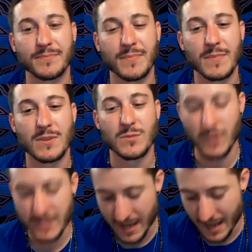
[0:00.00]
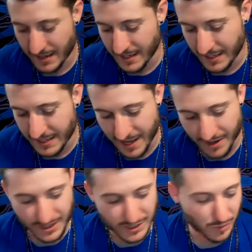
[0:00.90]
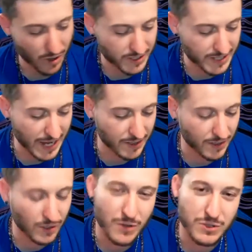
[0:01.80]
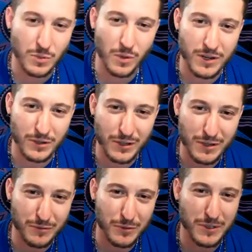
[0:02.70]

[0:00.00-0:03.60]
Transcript: How's that sound, Esteban? Is that close to what you're looking for?